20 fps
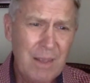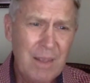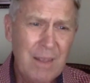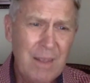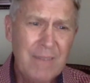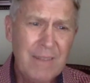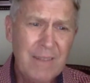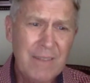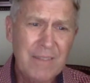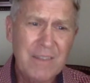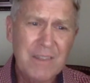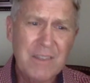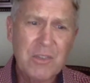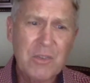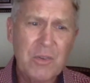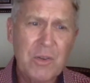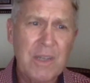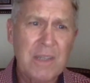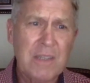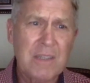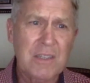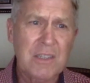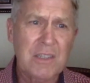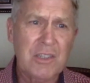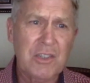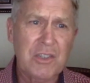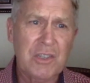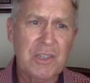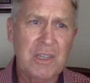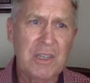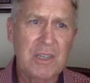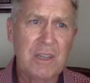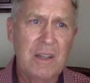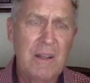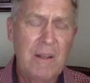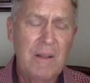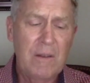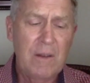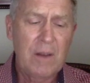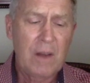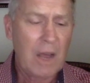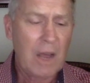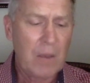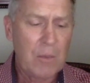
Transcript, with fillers: that this transition, I